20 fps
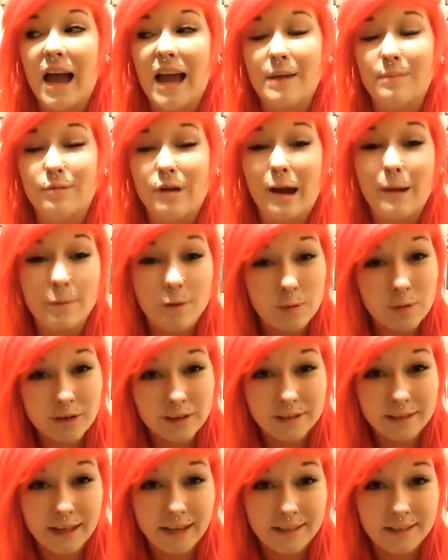I probably would
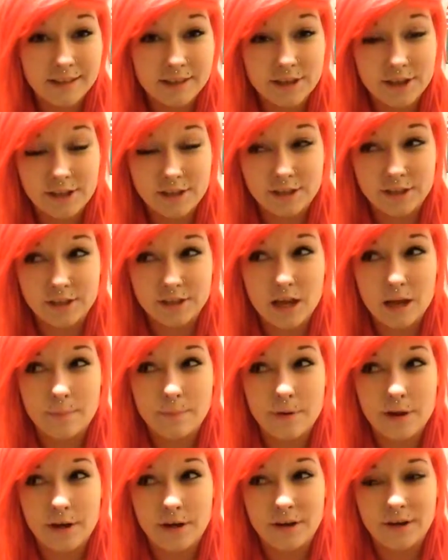have liked the color a
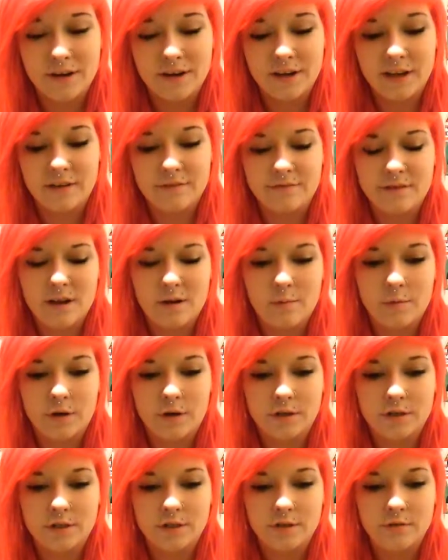lot better if I
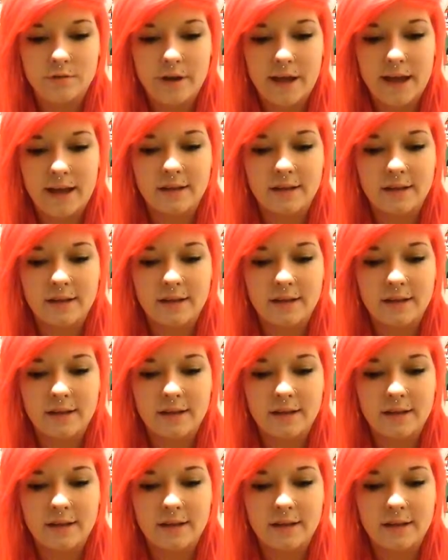were to